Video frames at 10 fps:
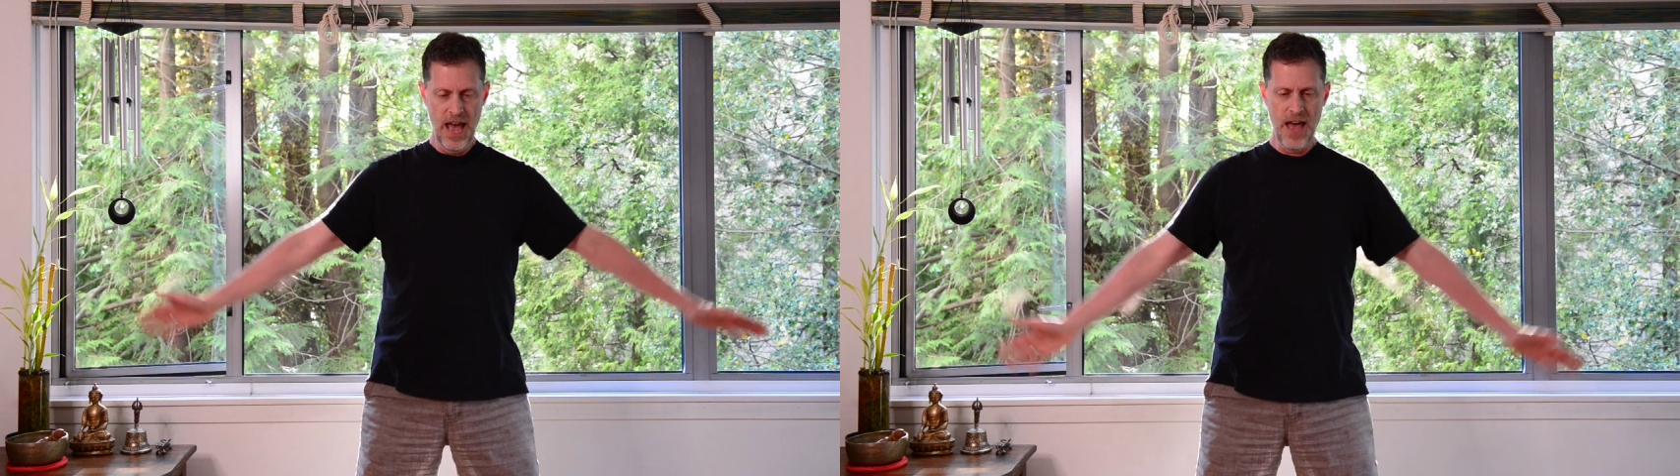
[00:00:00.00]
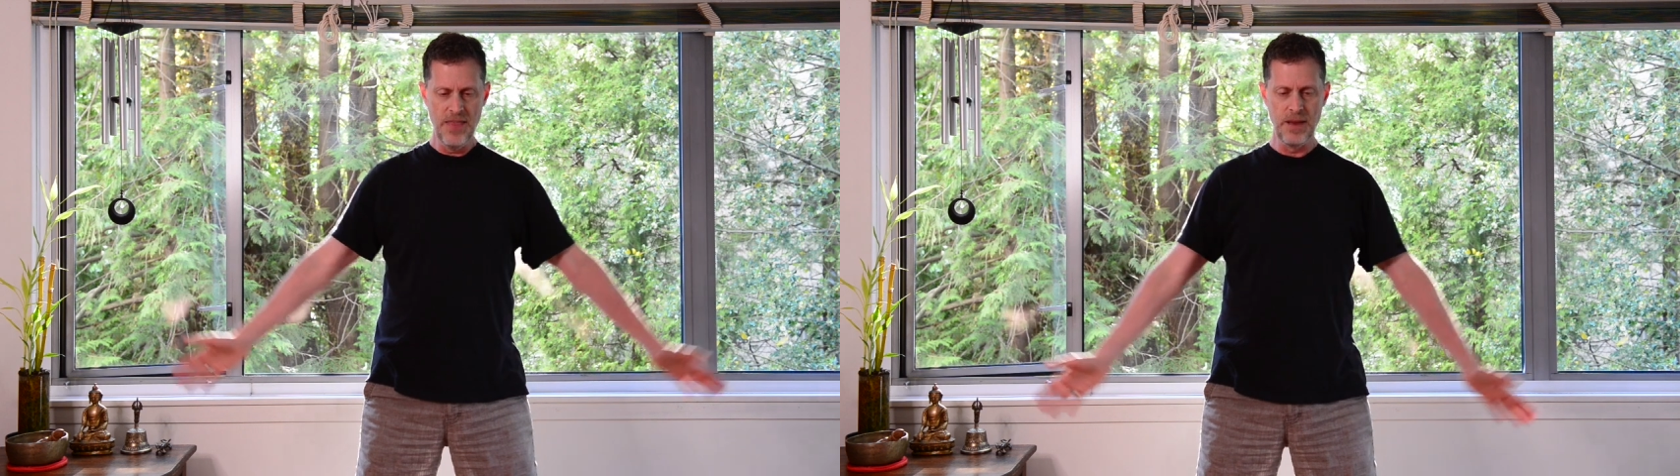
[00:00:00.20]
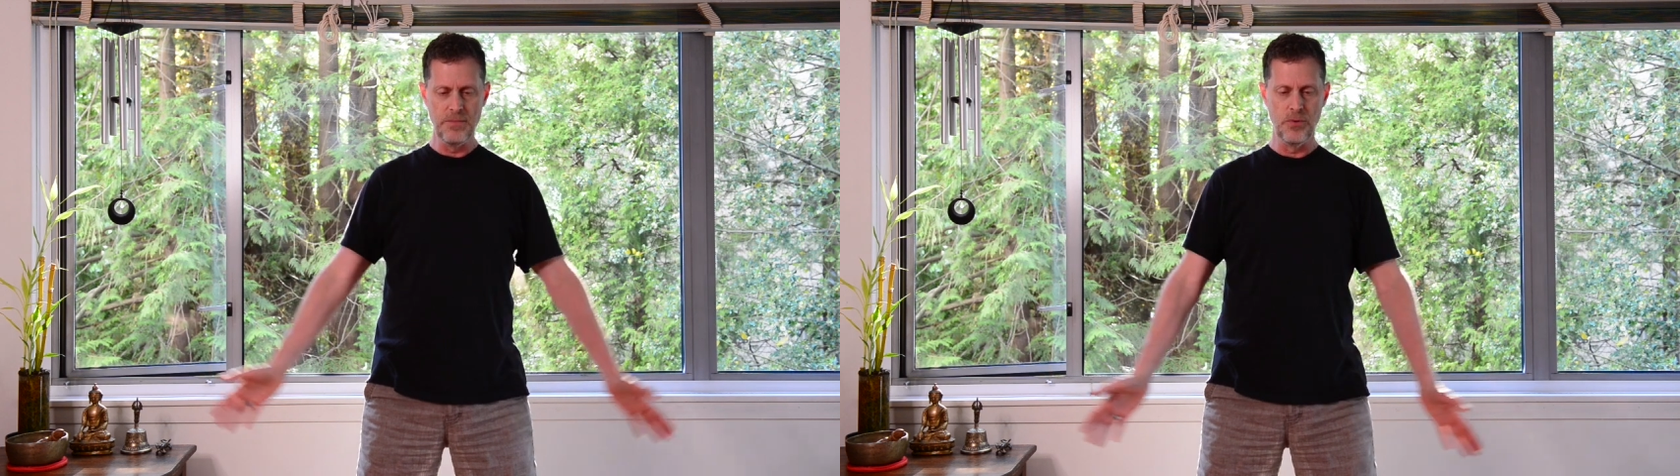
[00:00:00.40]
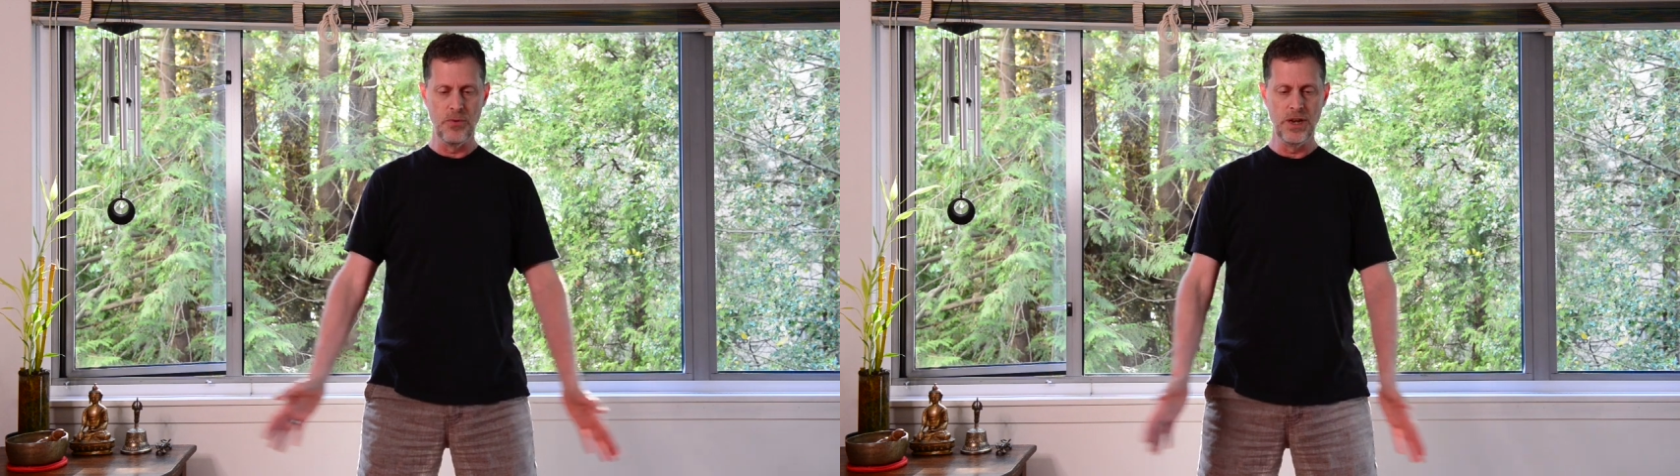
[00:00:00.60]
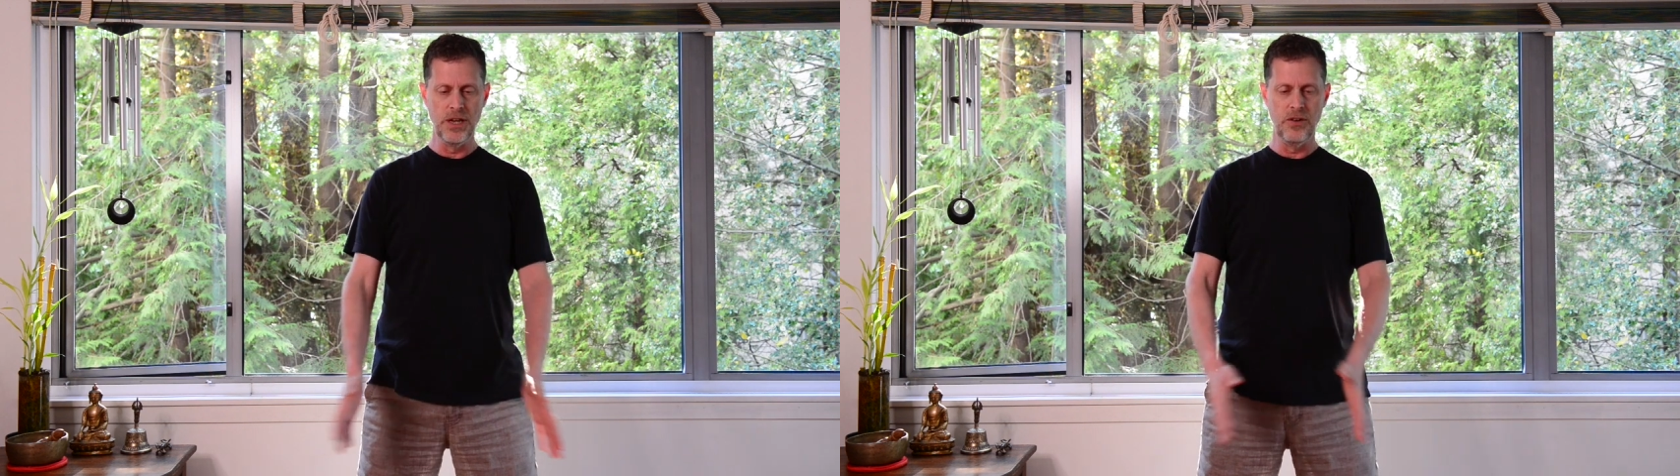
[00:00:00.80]
And then
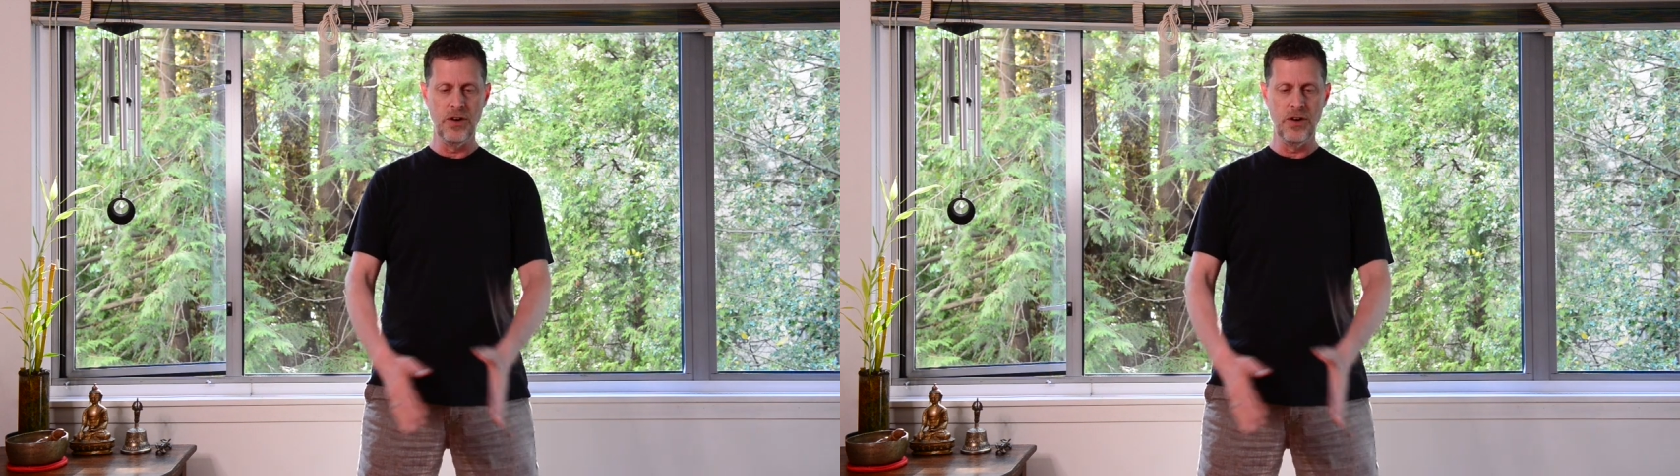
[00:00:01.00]
bring your